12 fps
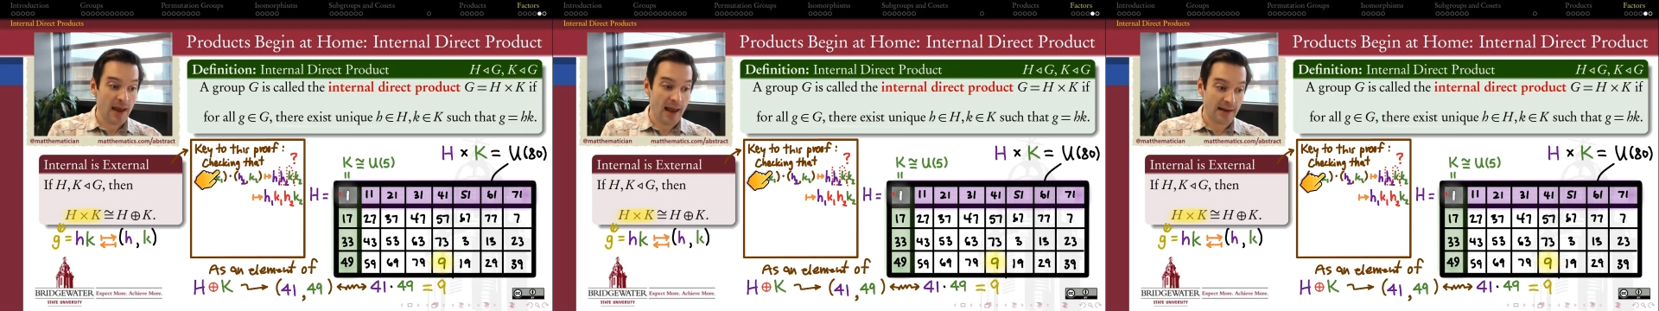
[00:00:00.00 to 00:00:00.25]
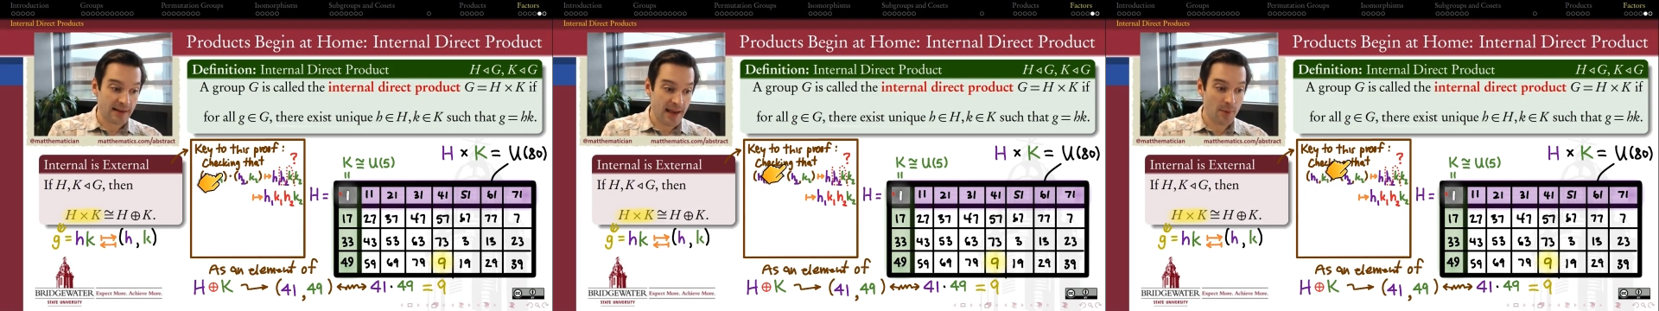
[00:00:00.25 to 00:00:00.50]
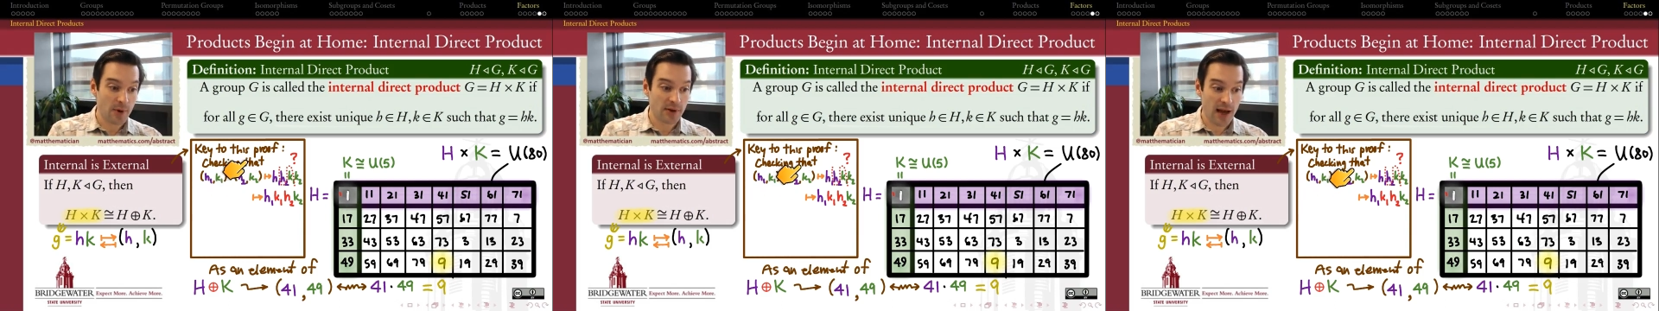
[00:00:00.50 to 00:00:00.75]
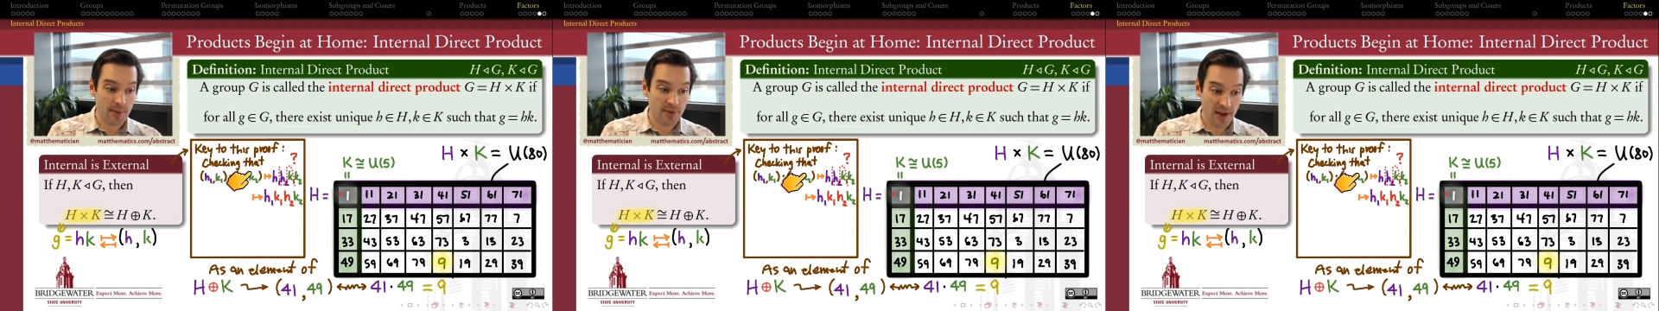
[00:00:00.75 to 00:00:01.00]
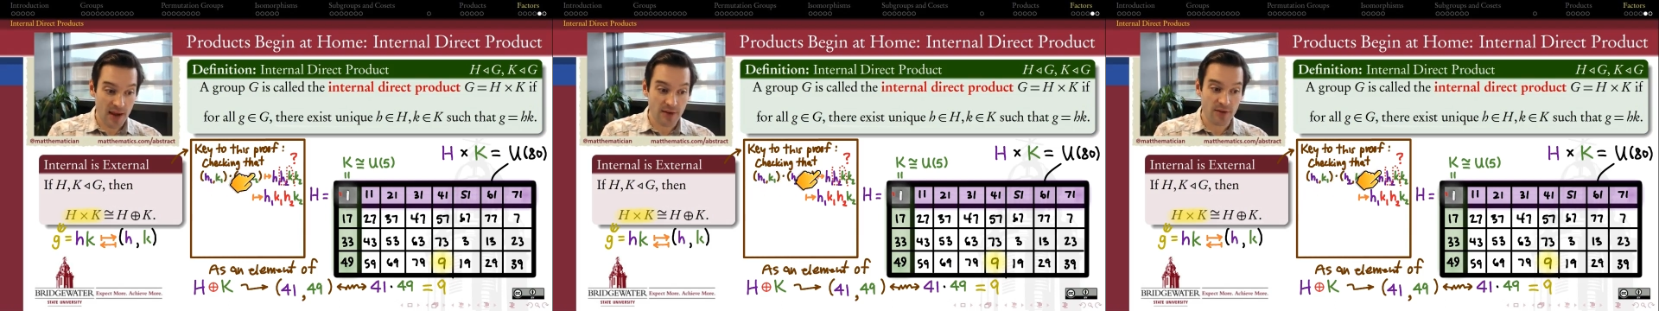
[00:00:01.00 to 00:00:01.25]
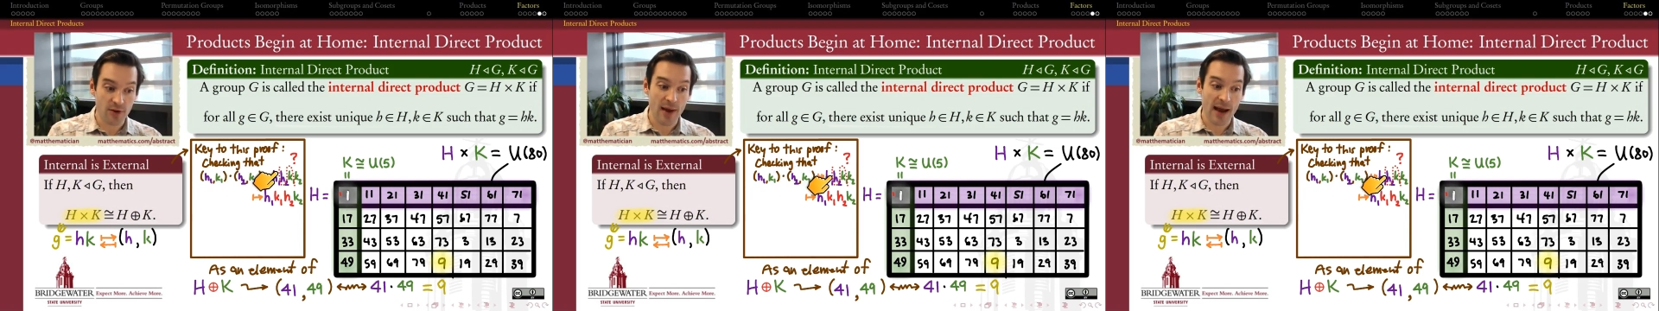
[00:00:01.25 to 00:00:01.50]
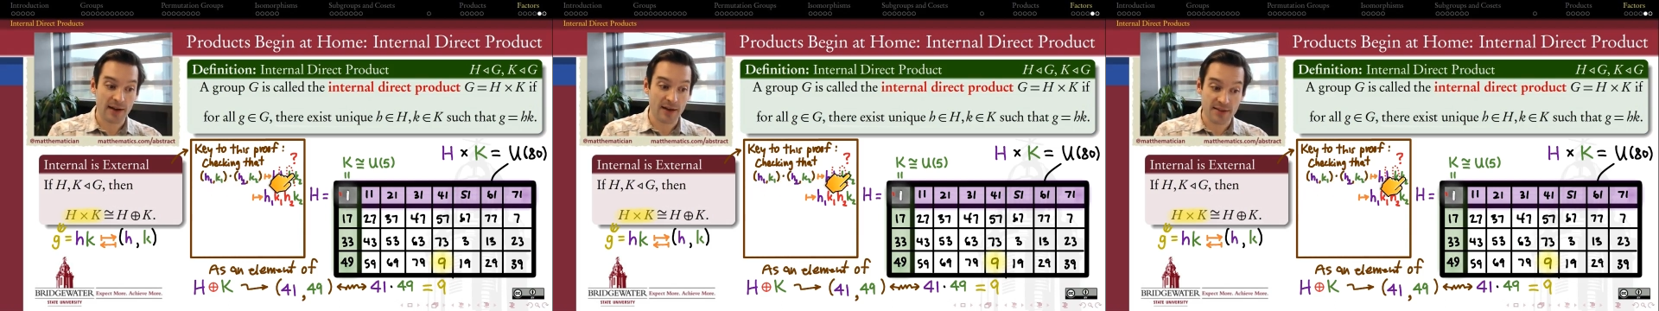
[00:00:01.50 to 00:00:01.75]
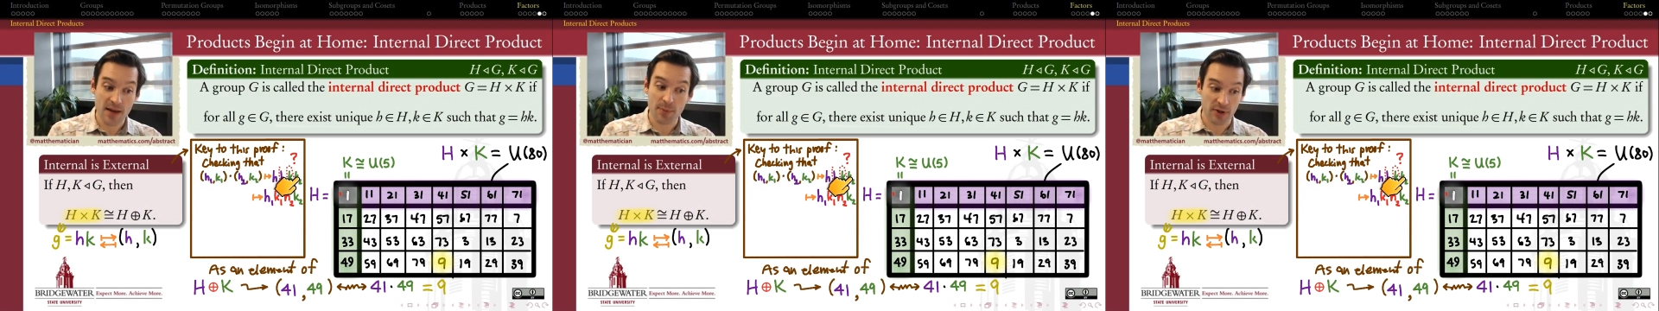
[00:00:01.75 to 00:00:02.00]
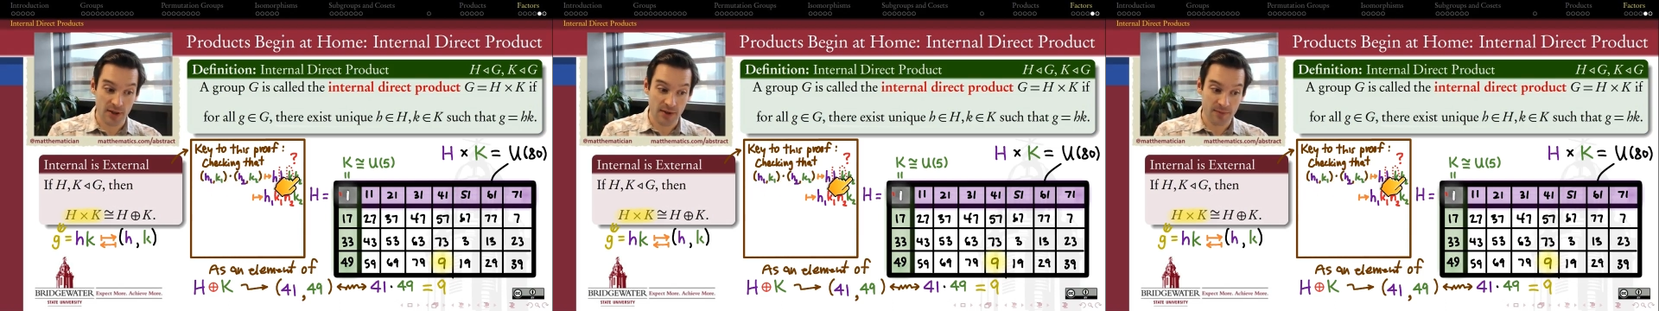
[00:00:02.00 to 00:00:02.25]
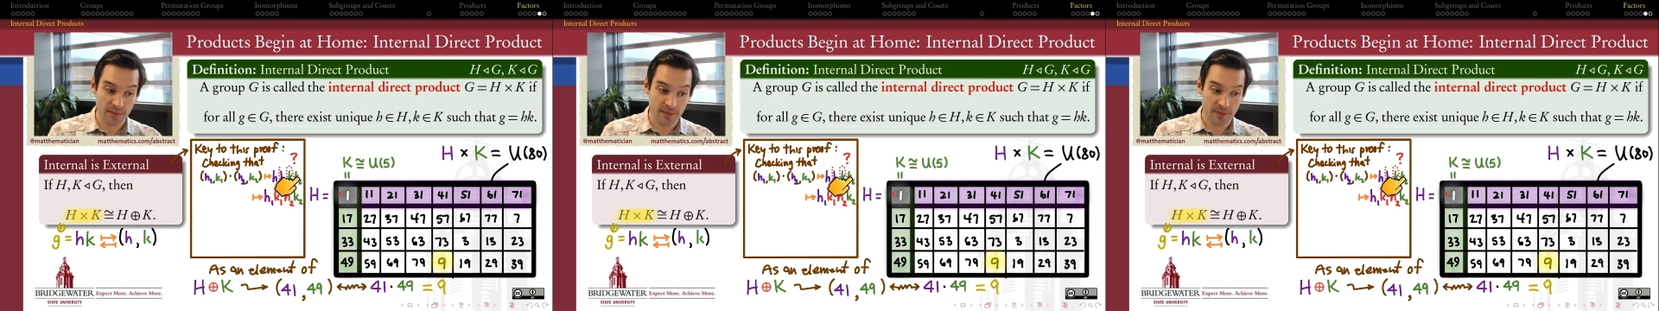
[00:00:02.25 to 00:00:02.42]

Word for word: and K1 times K2 acting separately.